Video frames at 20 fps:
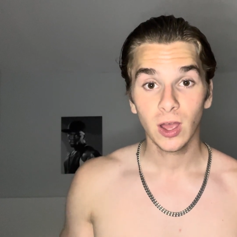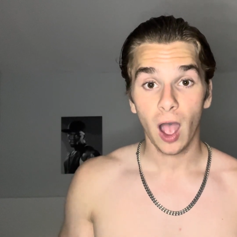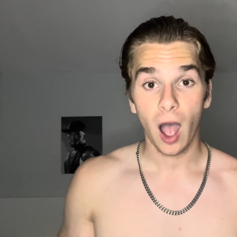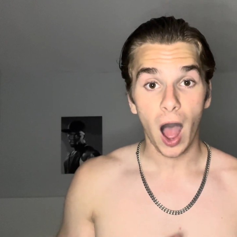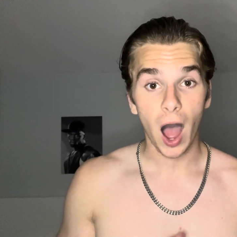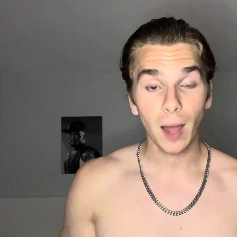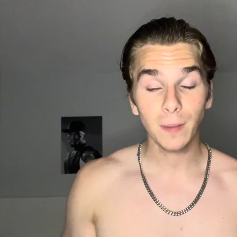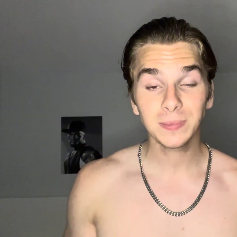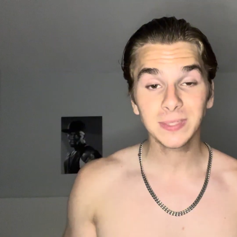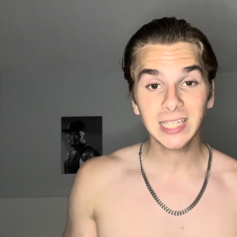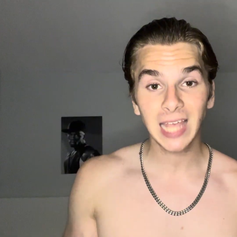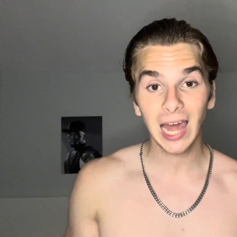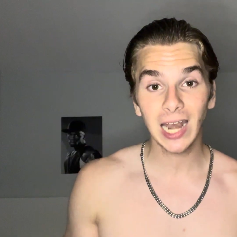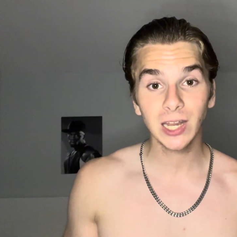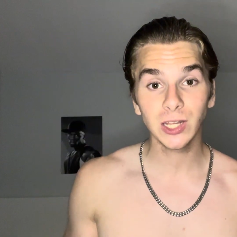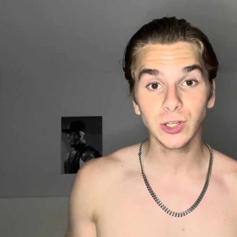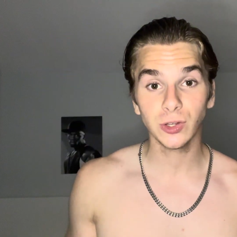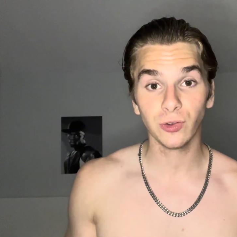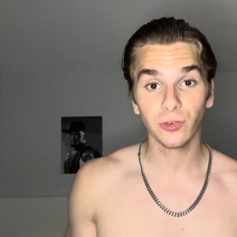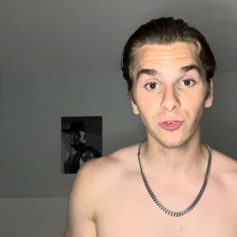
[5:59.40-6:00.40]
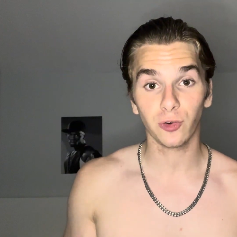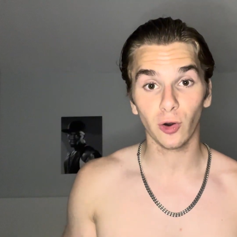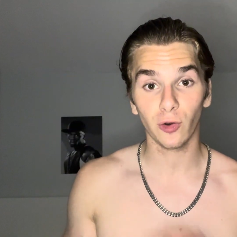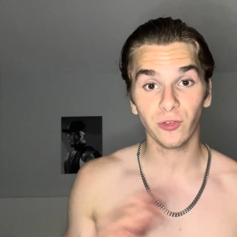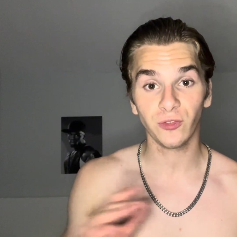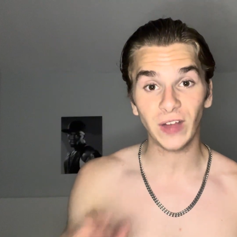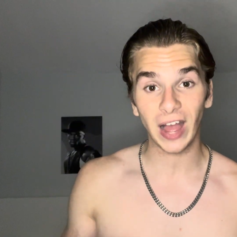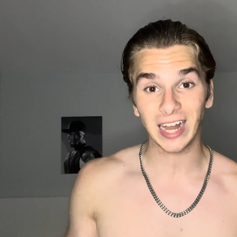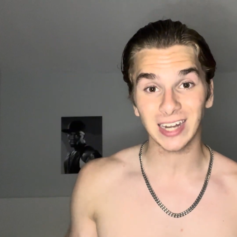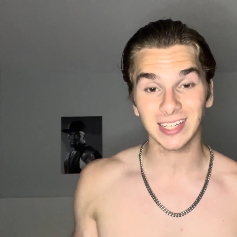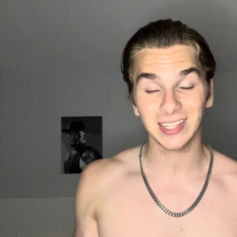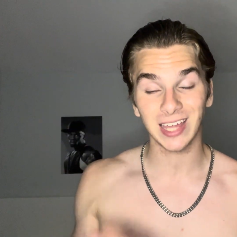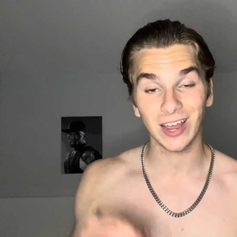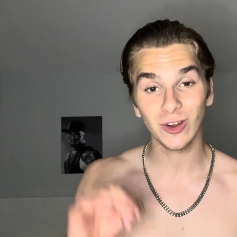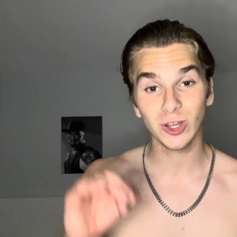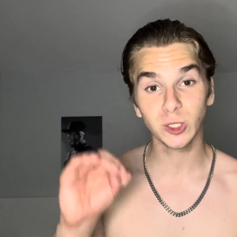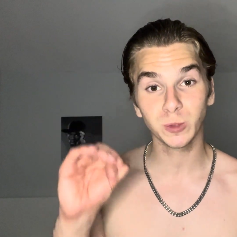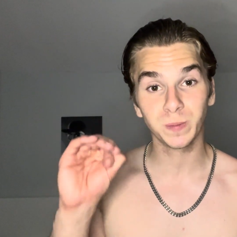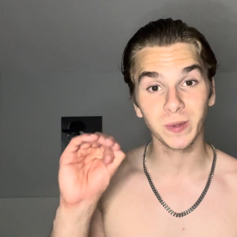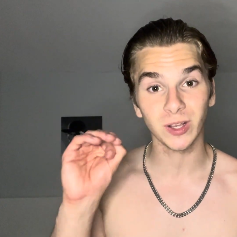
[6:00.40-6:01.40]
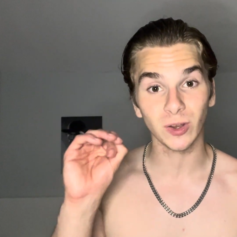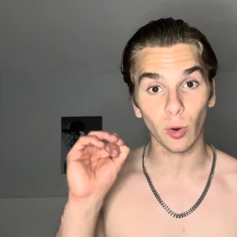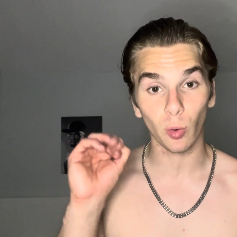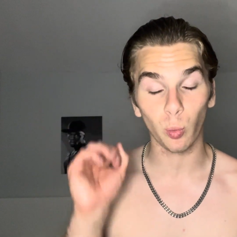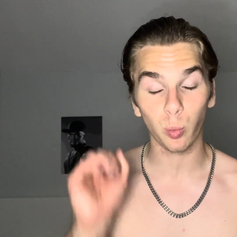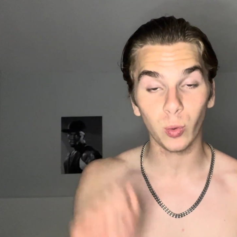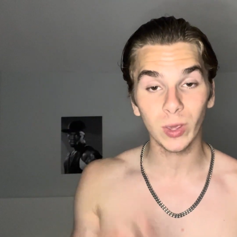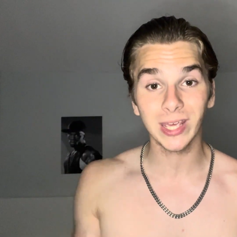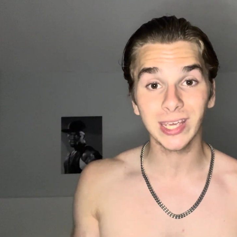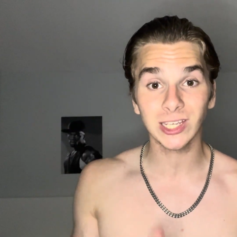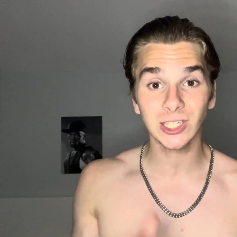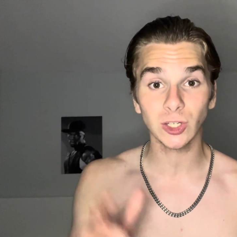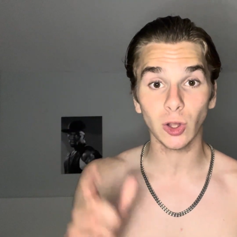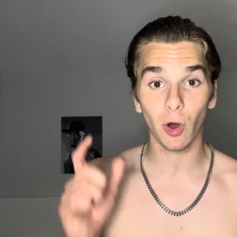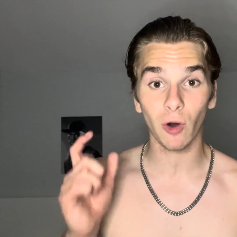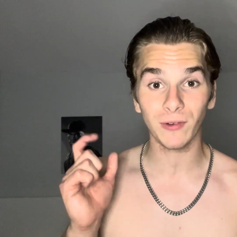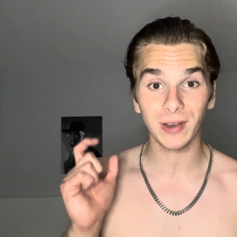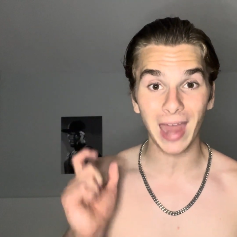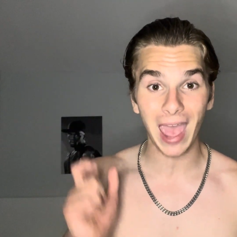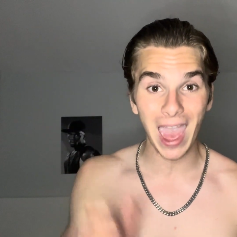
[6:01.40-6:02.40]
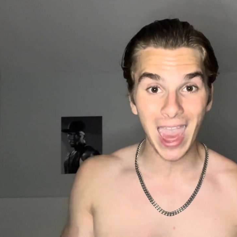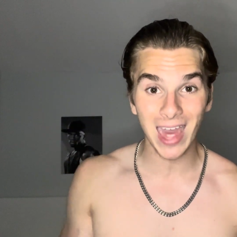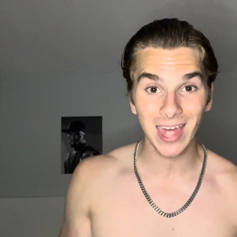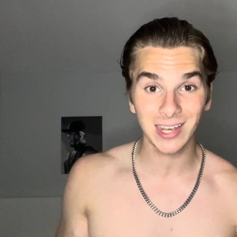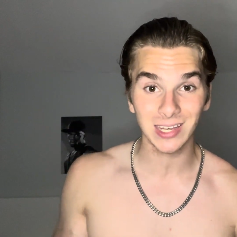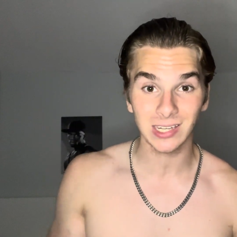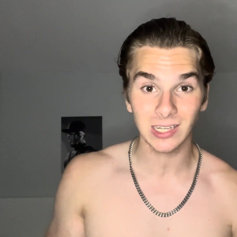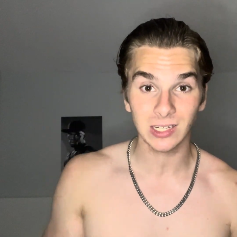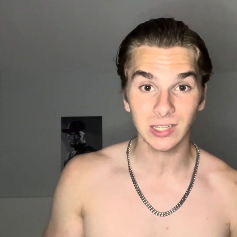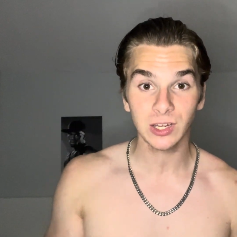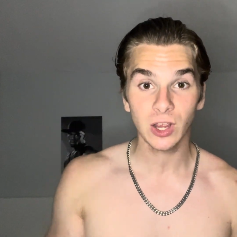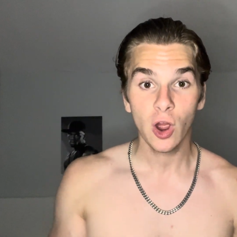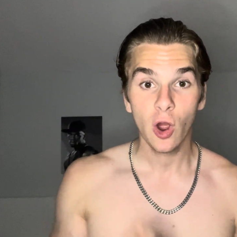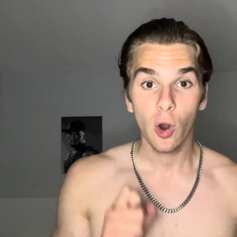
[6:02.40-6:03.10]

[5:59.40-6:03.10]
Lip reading: I'm telling you for a fact, there has been weeks on end